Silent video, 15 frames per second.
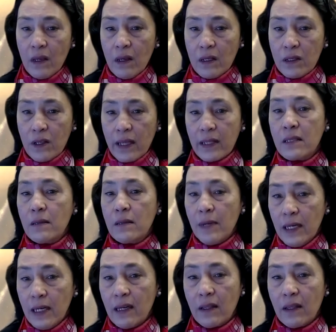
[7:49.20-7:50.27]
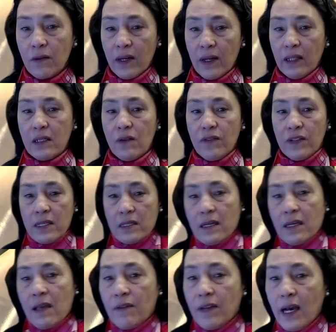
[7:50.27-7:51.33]
So that's the meaning of the relativistic
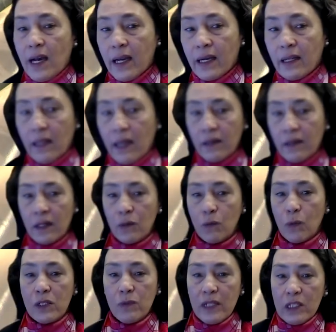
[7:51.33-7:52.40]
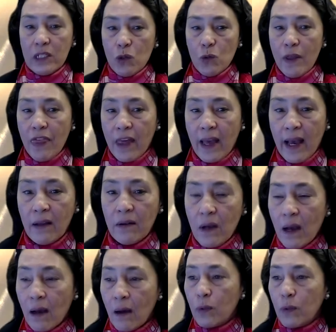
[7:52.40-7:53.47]
heavy ion collider. And what do we do with that?
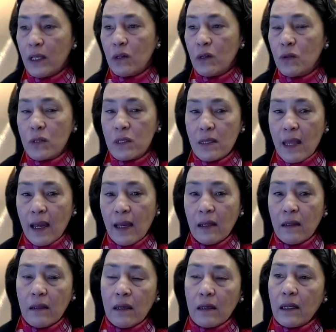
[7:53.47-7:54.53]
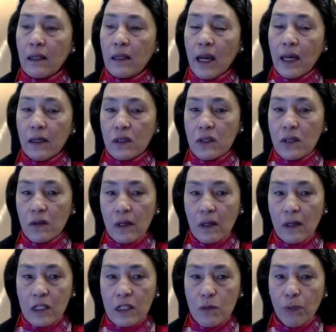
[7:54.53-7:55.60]
Uh, we use that the collider to
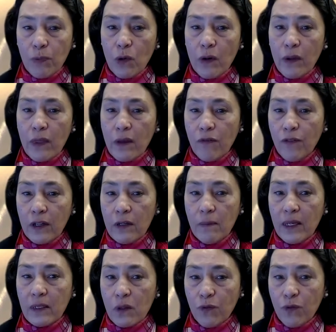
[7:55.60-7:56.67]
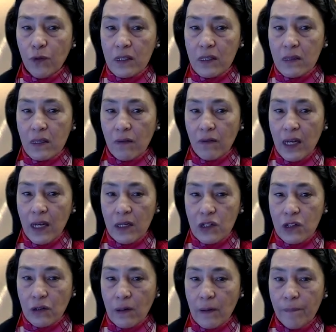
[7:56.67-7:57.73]
explore the fundamental forces of
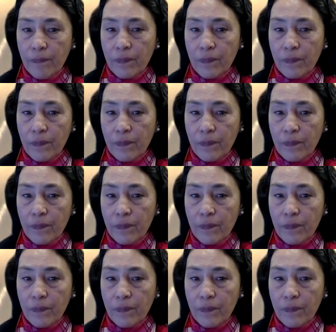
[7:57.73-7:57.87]
nature.